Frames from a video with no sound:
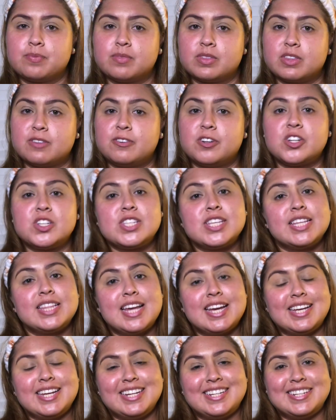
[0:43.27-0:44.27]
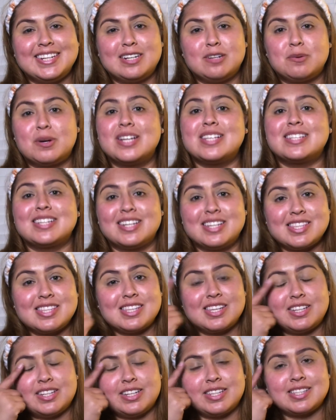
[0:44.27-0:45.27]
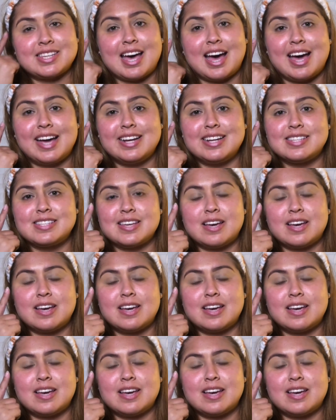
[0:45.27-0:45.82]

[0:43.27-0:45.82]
The first thing that he did was conceal his eyes